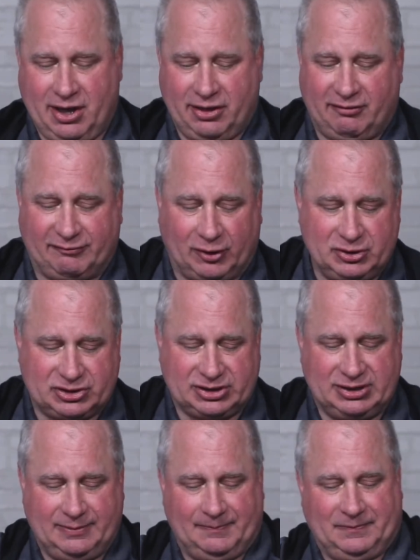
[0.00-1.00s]
The
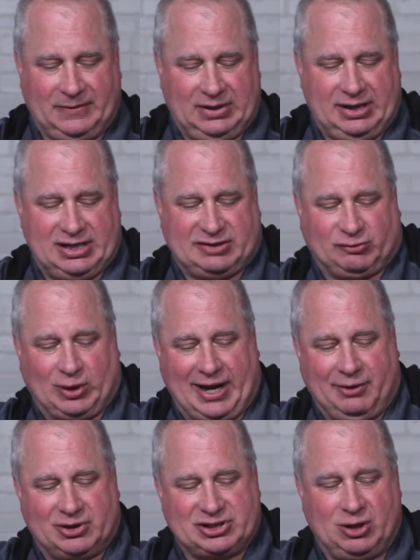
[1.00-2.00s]
first is for
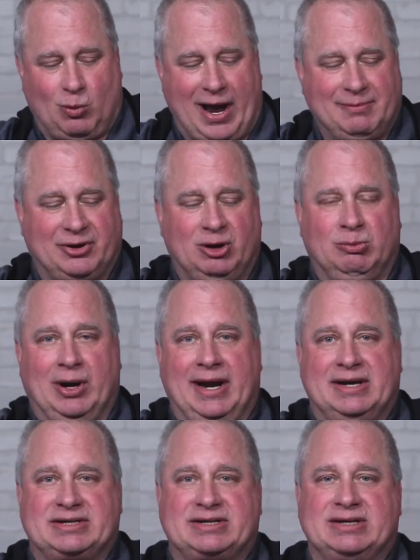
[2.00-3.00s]
Hendrickson and Wabco
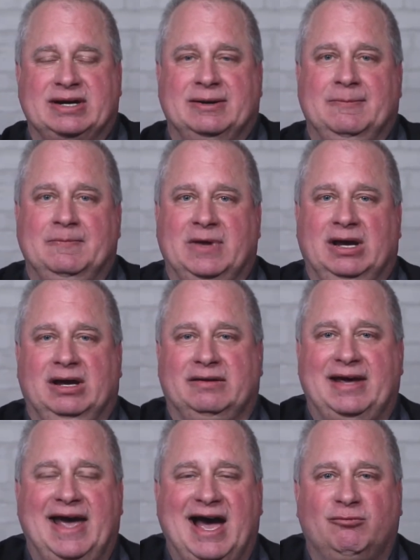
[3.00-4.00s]
brakes.
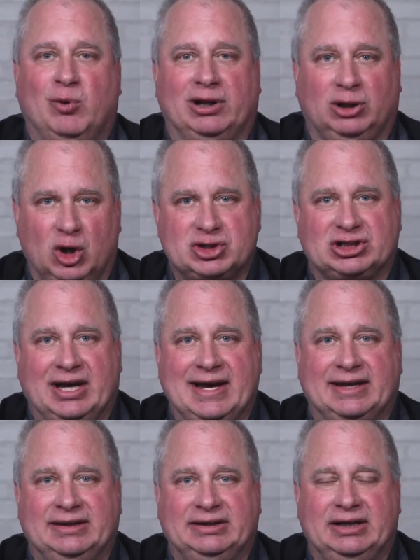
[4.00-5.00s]
They have what looks
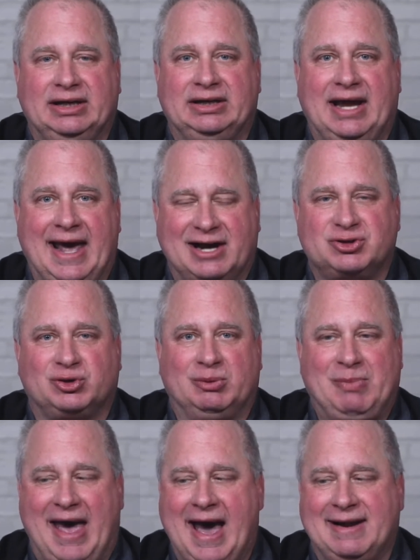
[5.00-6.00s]
like an extra
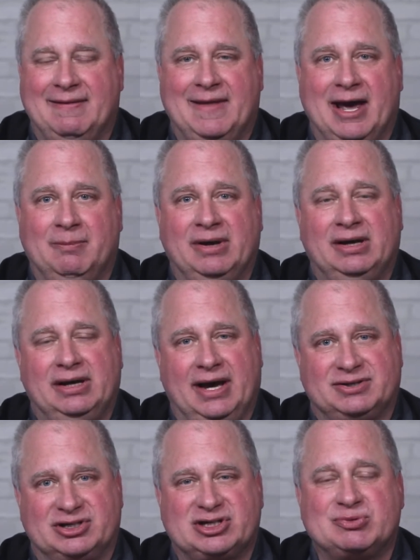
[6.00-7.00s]
pad in them
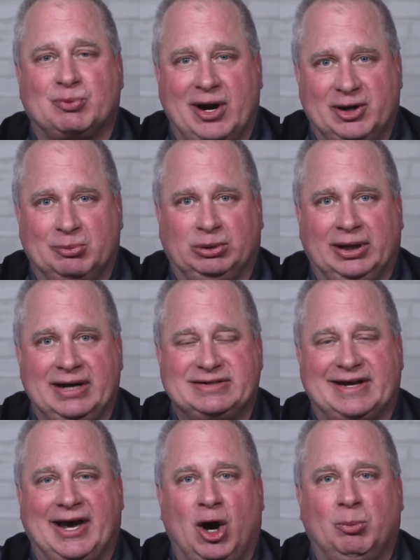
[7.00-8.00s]
that's a spreader plate
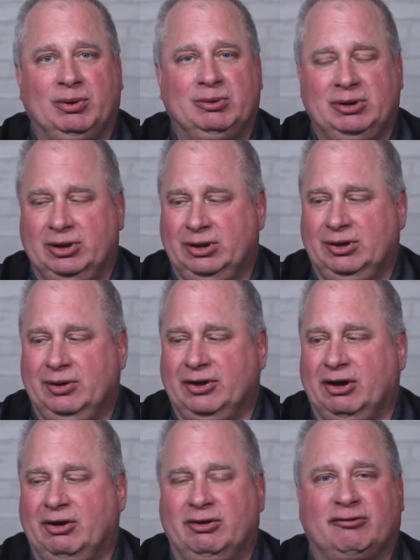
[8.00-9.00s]
to help
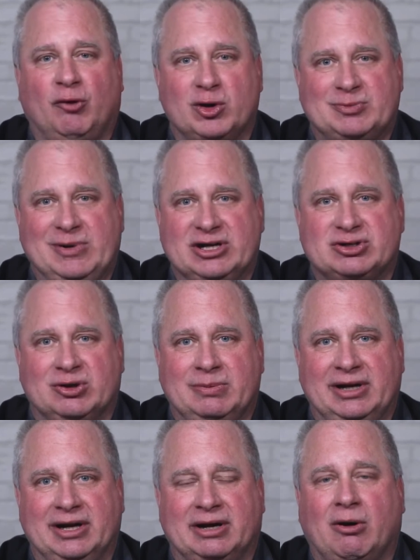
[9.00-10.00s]
the, the force be
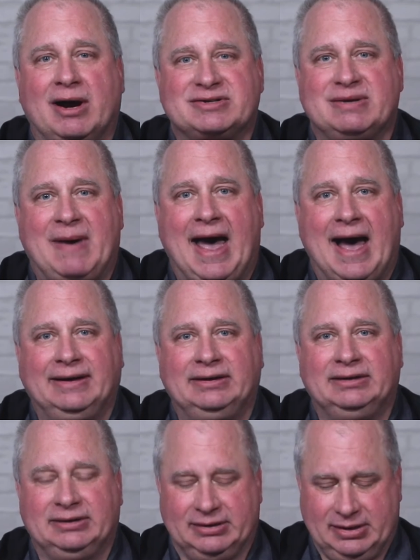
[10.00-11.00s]
distributed across the pad.
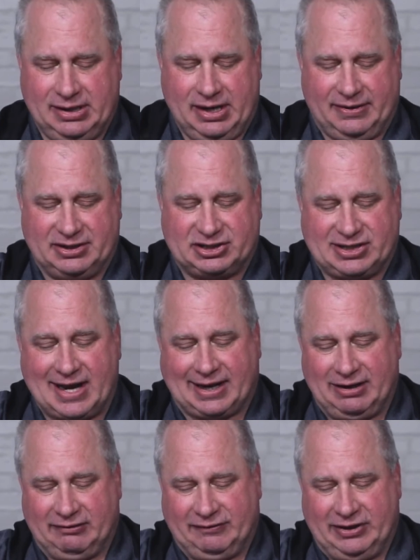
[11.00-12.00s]
The
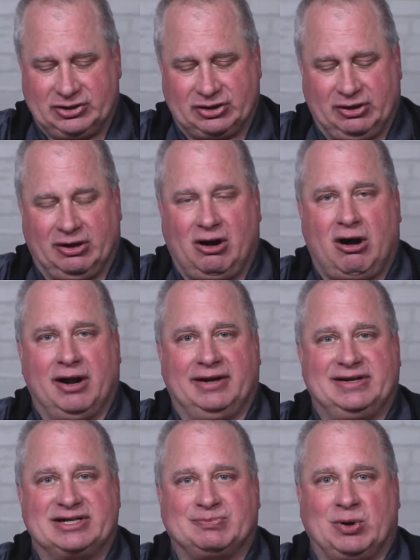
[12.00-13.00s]
second feature on a
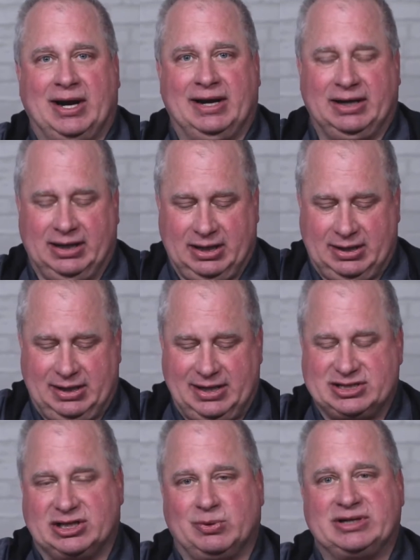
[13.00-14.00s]
disc brake
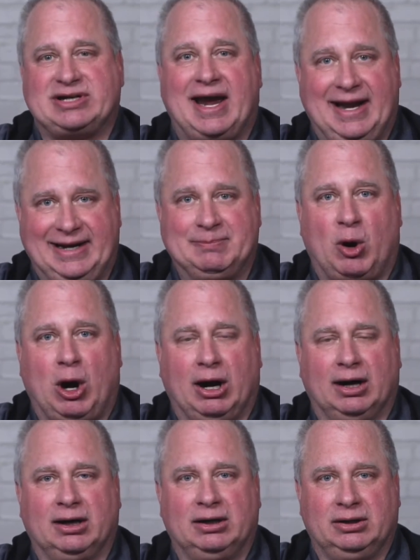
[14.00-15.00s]
is the retaining bar.